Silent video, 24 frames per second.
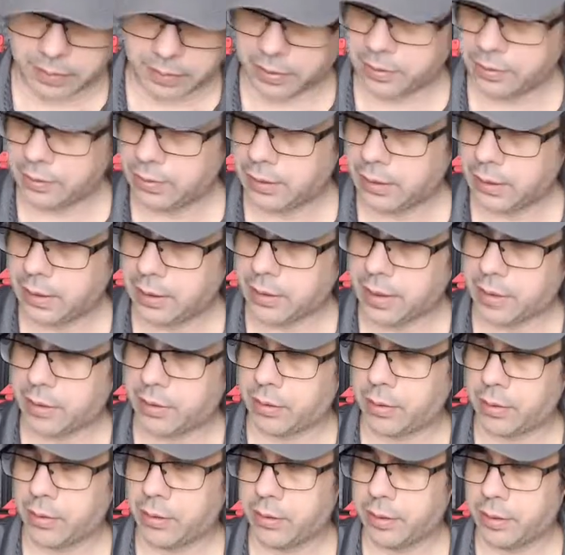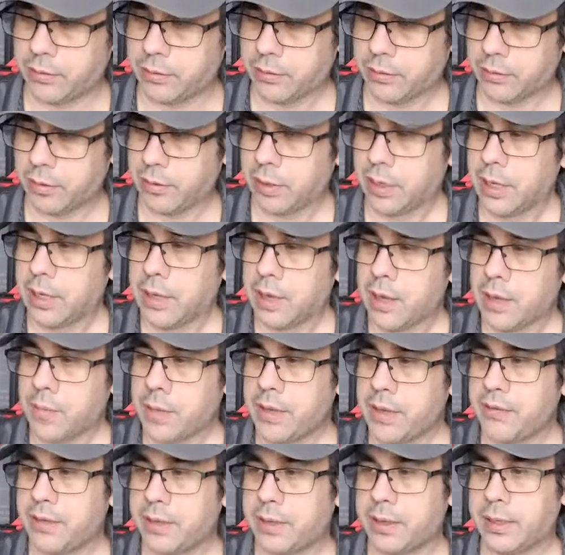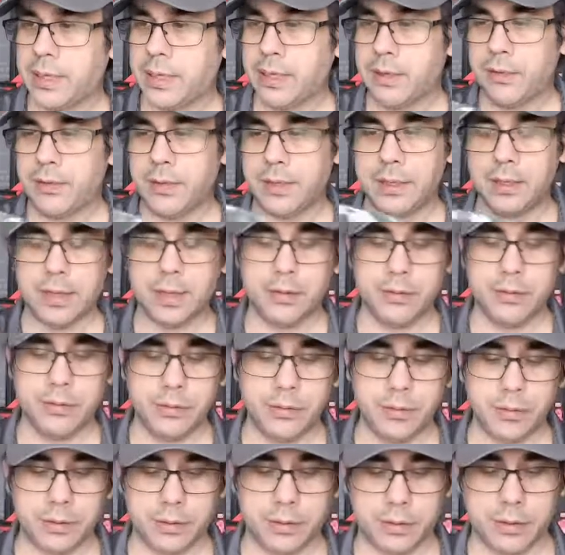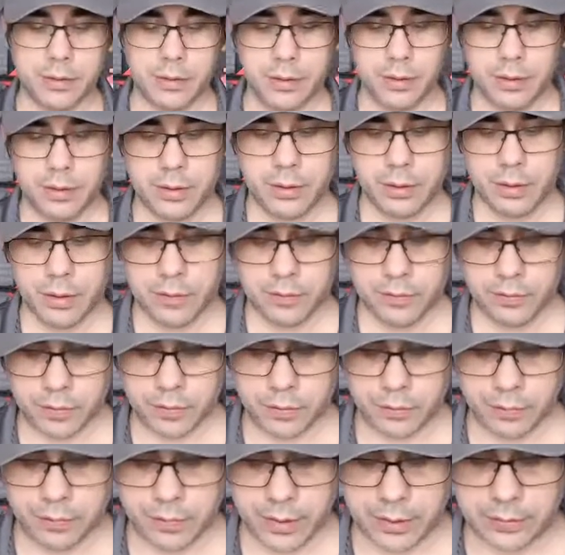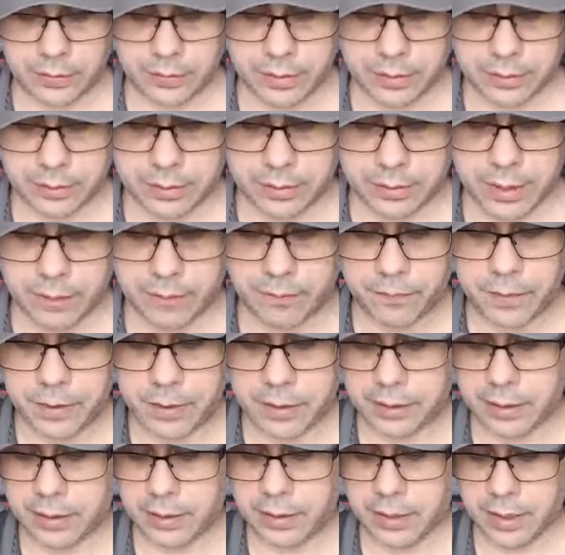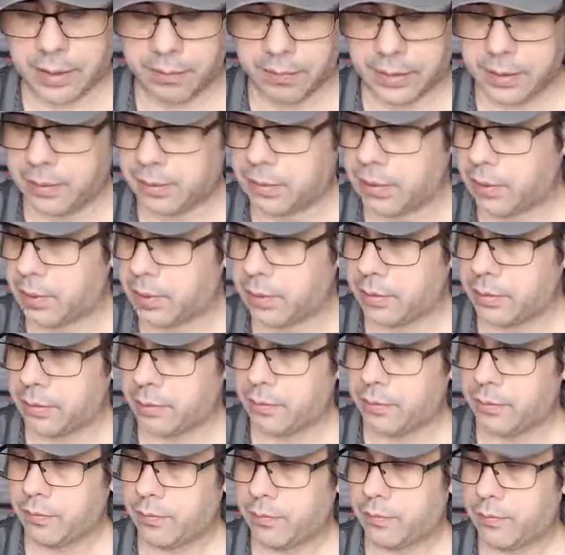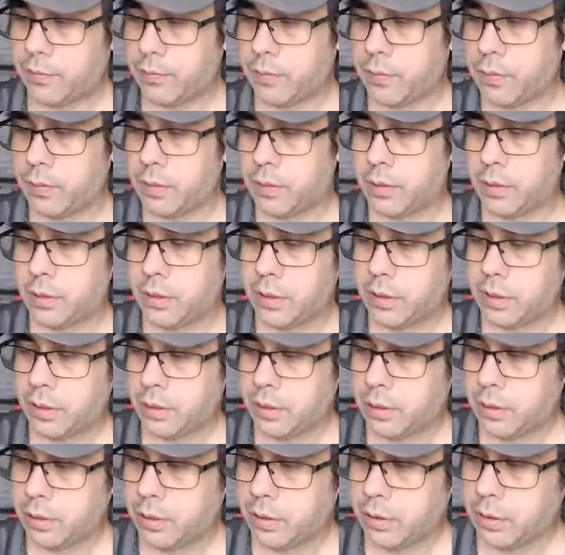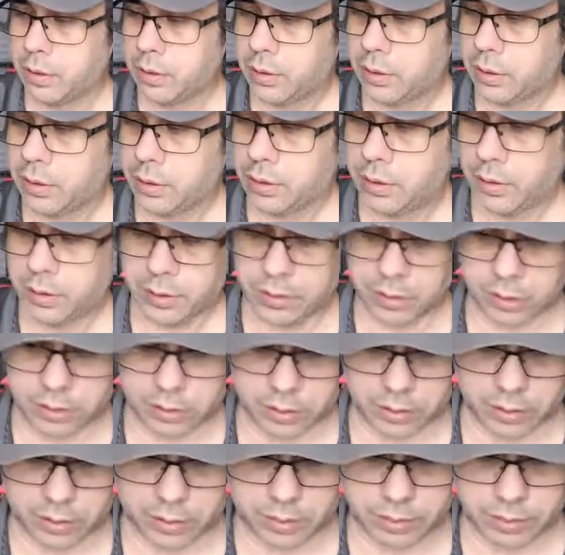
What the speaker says: about getting that on Kickstarter. Basically, anything that I do on for the resin definitely can be done for the